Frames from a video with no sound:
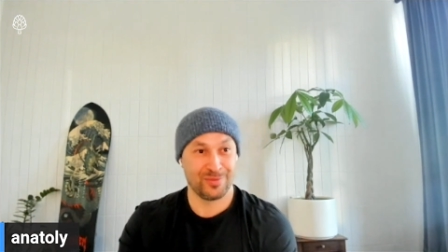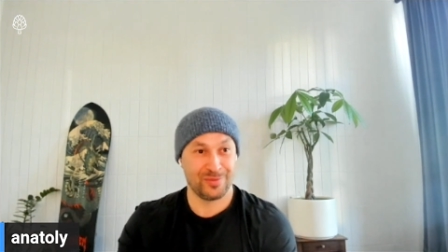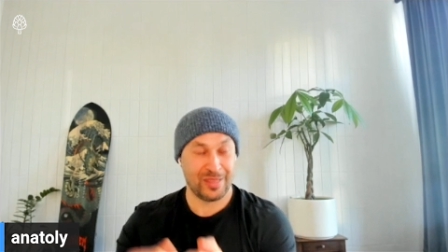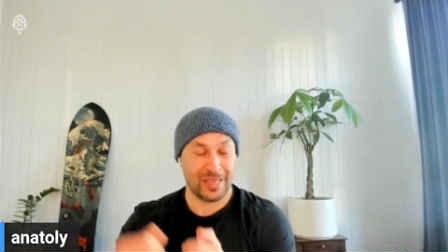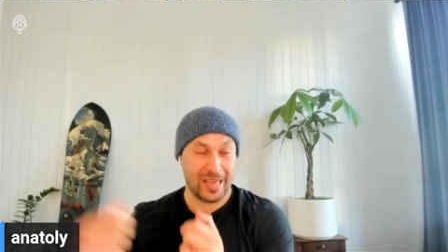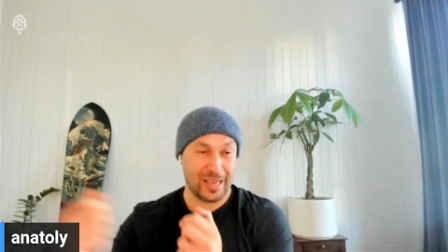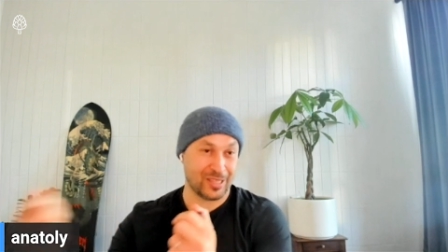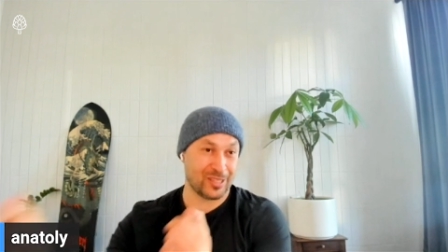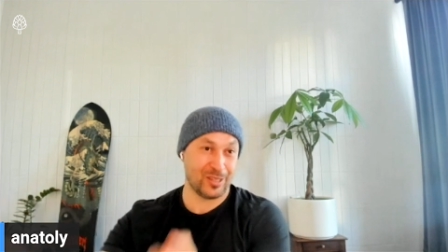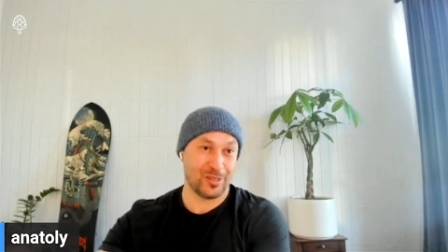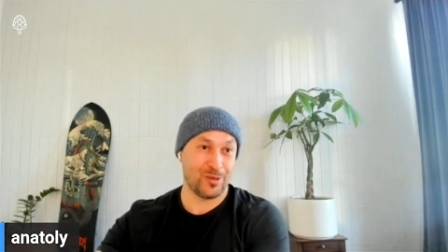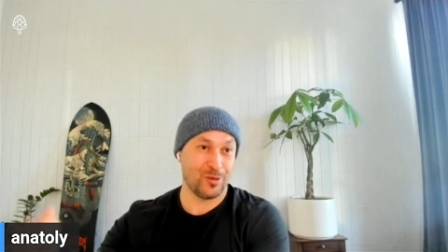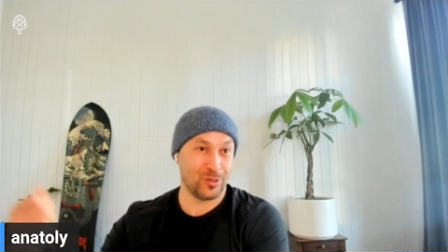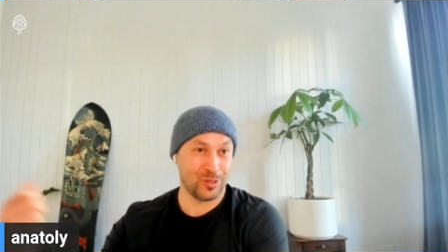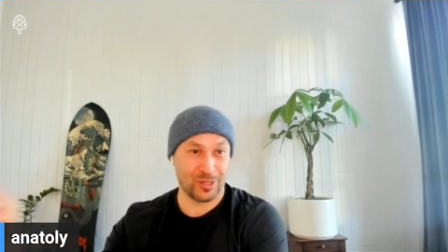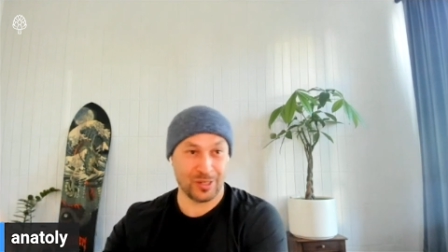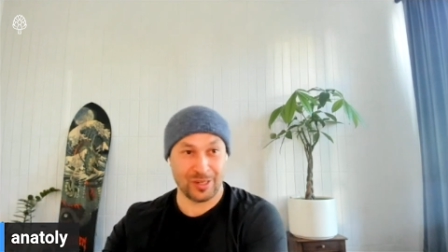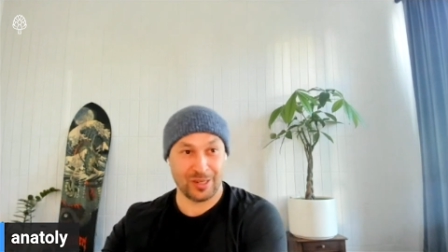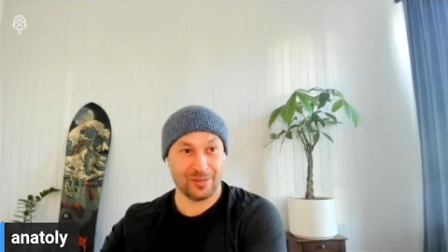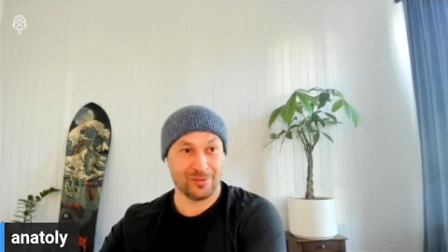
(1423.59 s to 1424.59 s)
the
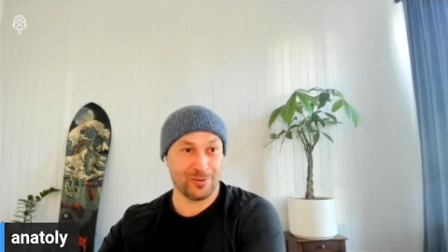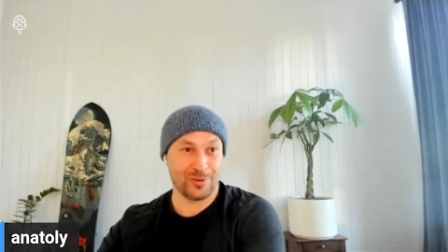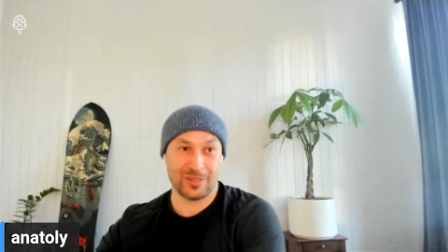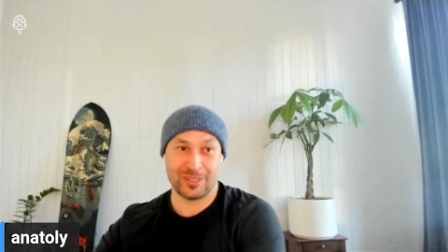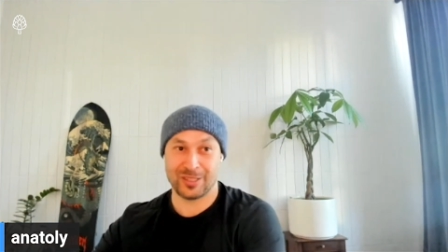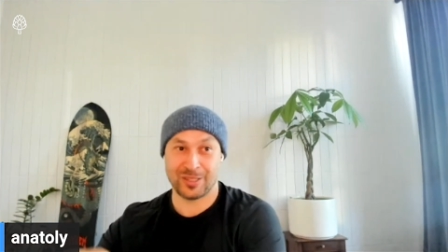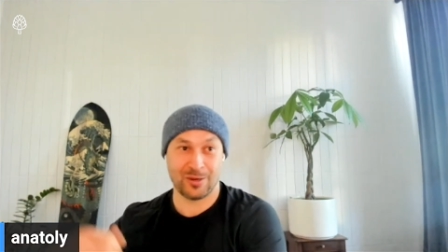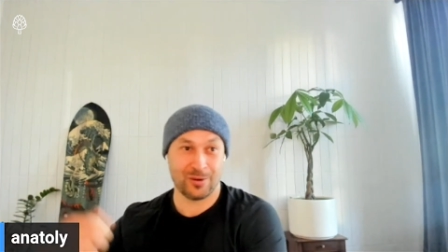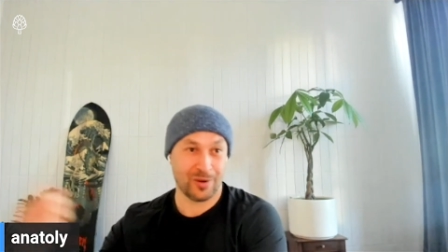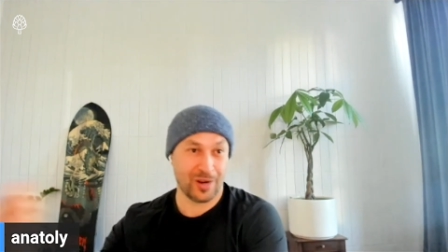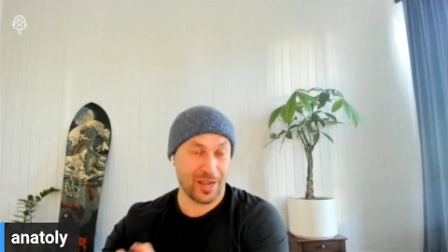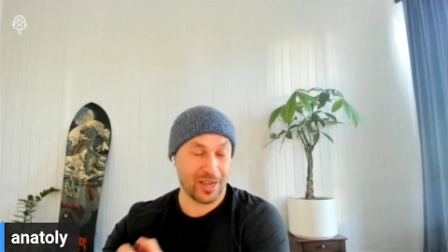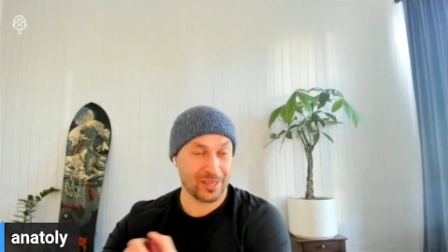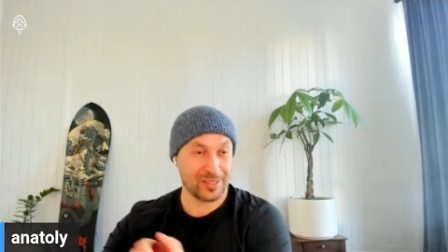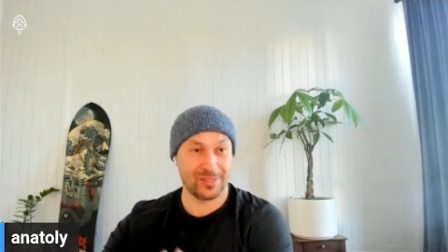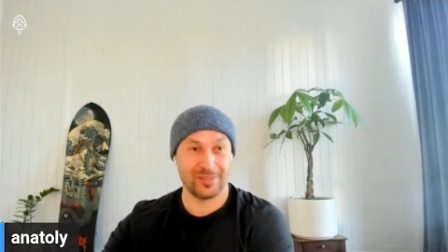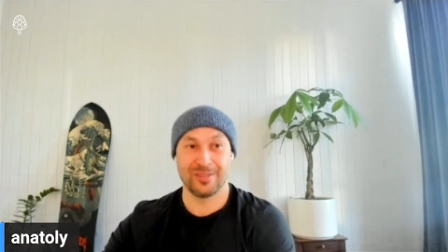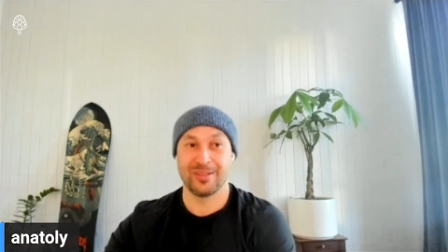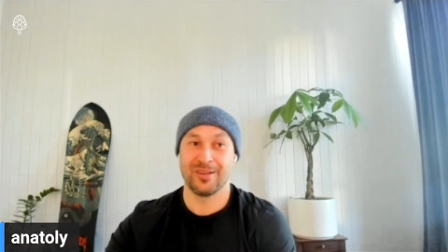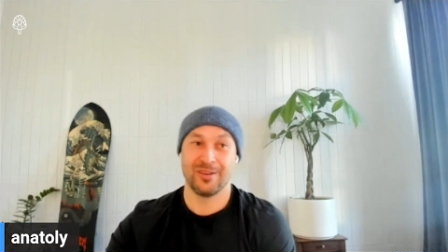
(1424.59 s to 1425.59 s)
execution was
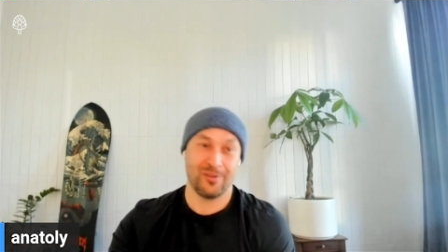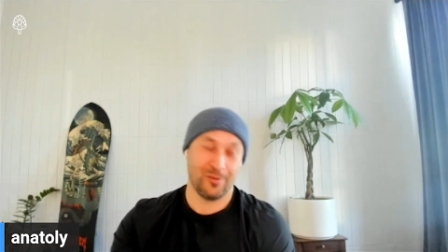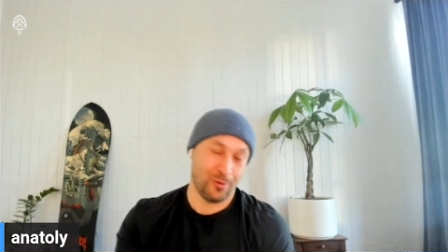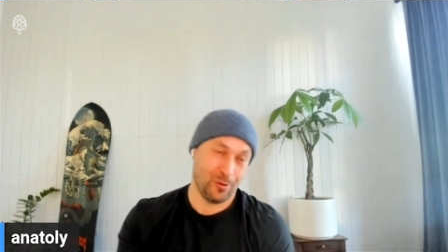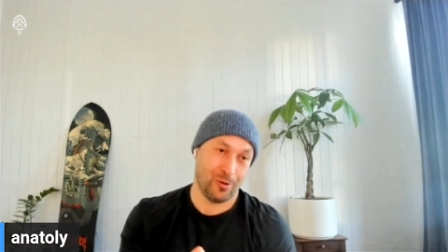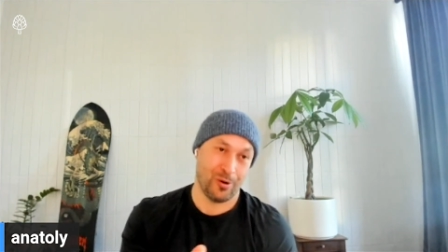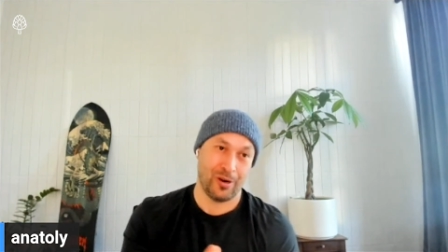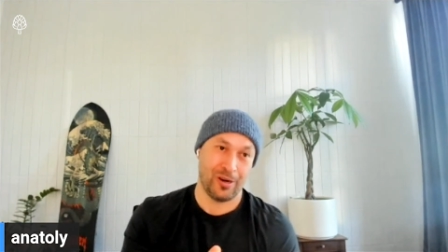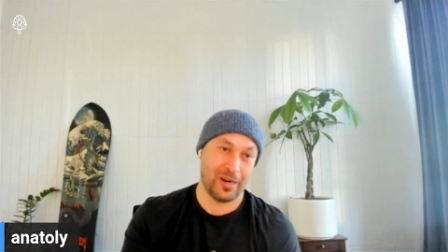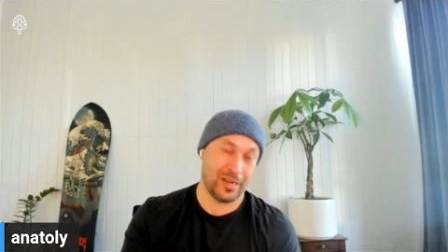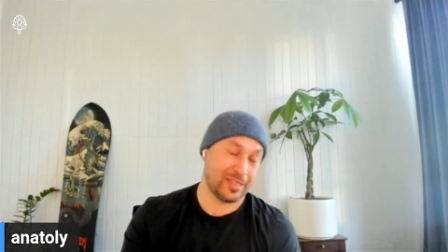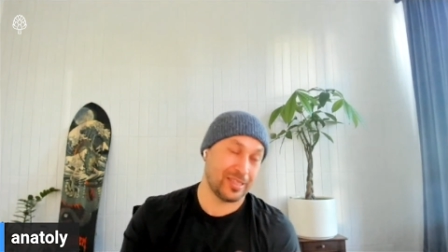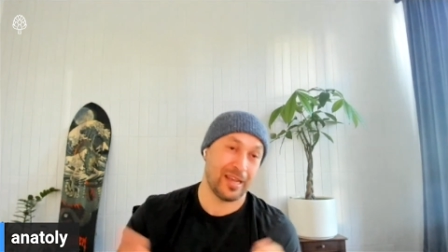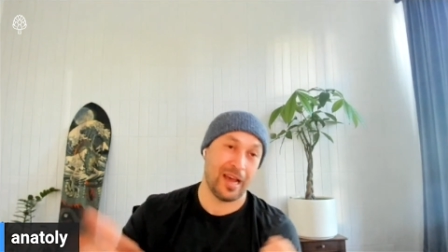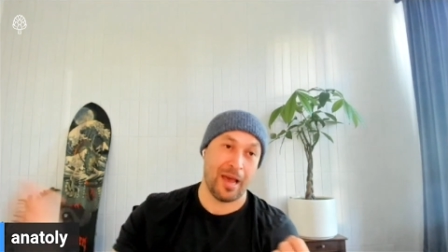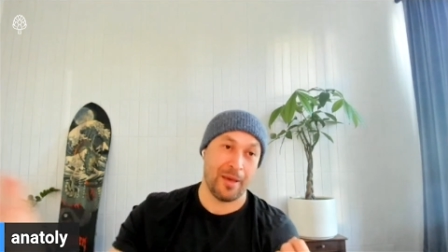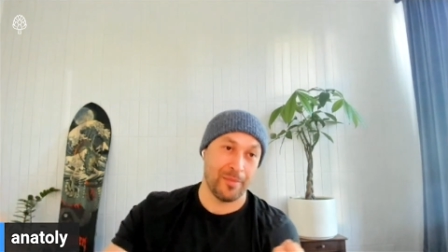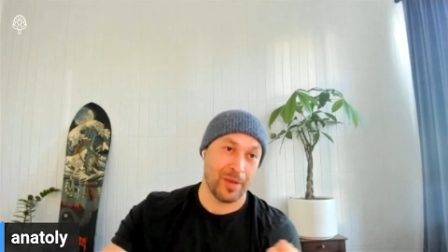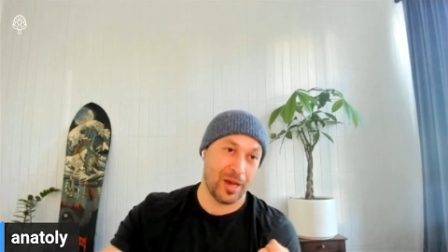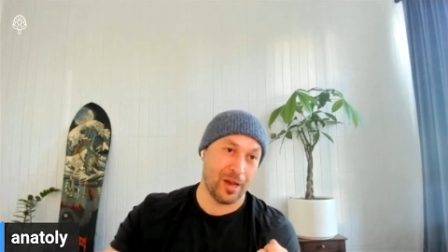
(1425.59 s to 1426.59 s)
correct, or a
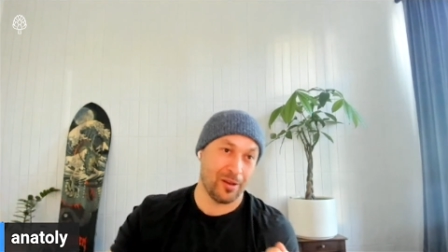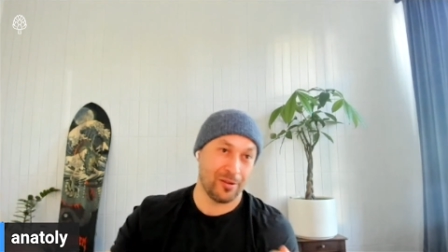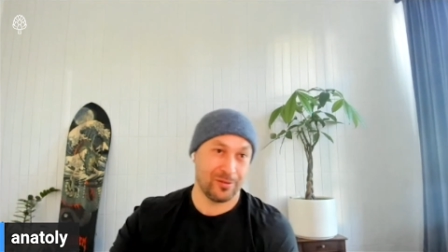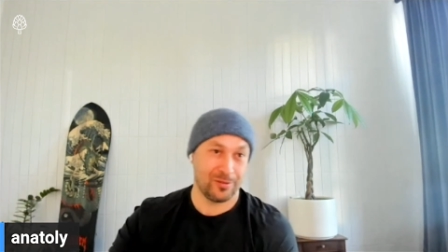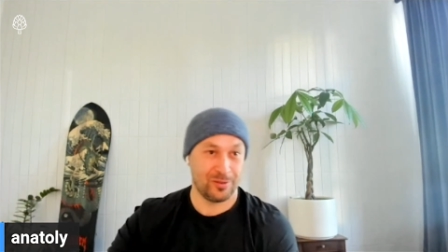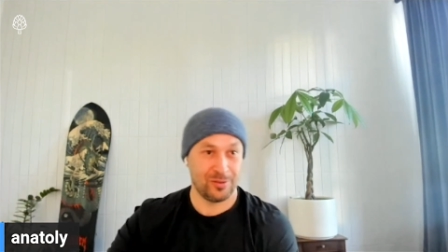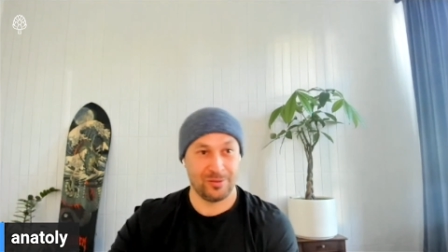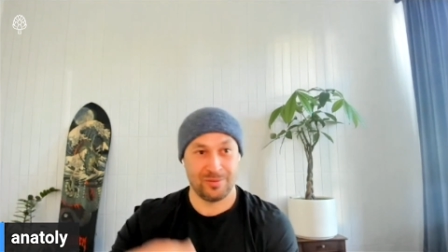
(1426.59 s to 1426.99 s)
timeout,